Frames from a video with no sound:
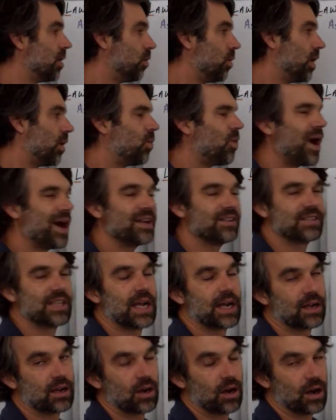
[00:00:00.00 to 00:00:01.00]
Well, why does
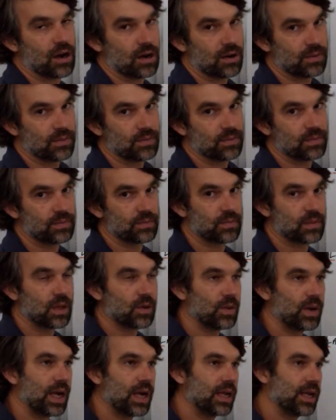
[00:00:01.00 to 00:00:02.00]
that occur?
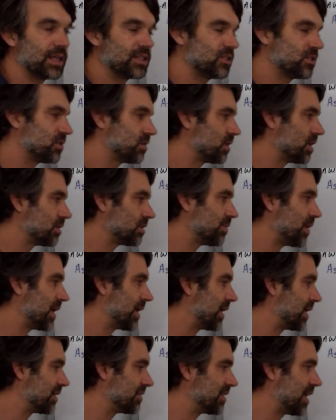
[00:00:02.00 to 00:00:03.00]
Well, let's, let's
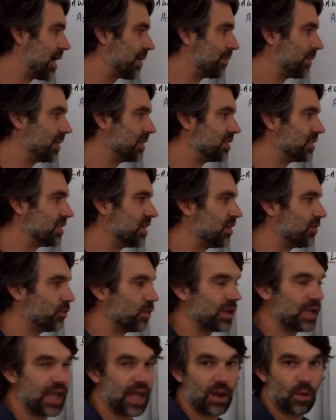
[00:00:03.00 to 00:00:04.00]
make an example and see if
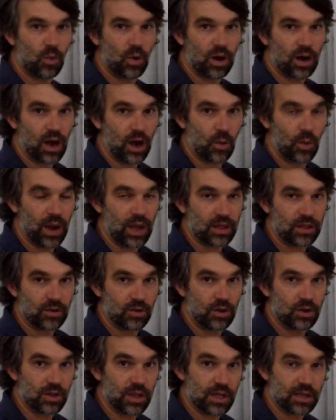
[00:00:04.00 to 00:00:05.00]
we can't work our way
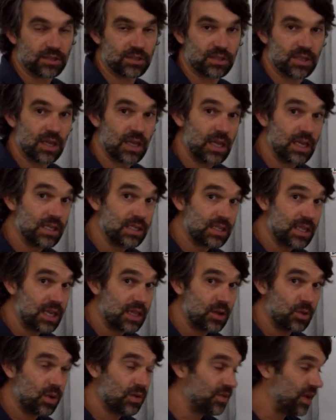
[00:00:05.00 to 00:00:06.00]
through this. Say
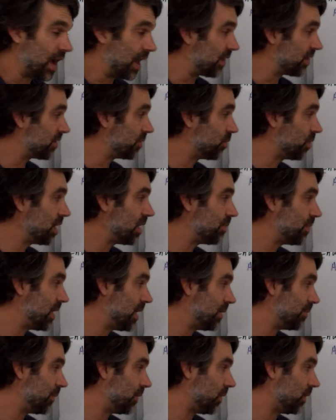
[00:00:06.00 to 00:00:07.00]
that we've got three
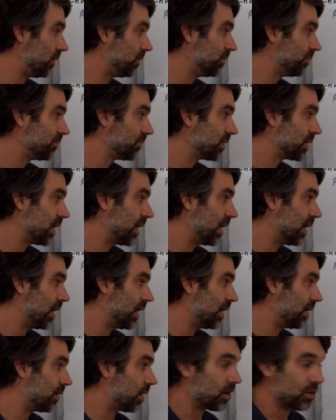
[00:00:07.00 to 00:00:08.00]
people,
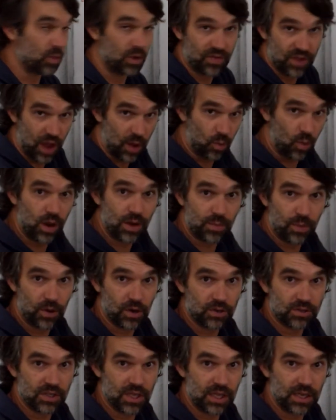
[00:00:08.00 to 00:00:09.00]
uh, or we've got one
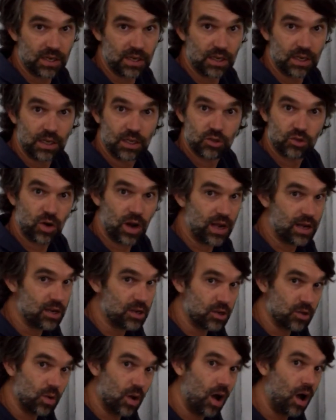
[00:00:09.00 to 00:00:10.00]
person trying
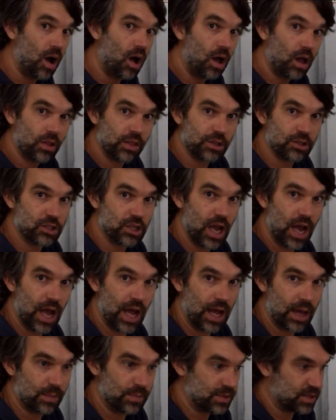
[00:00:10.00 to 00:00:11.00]
to do all the
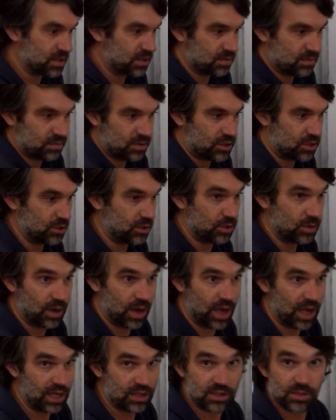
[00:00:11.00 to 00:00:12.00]
jobs to,
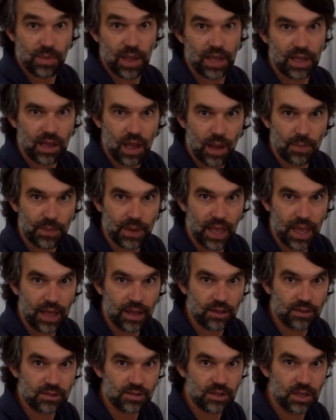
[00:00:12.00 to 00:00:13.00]
uh, to make
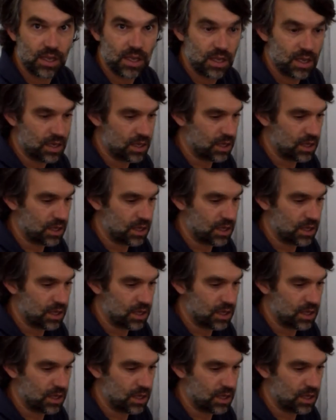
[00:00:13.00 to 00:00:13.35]
cupcakes.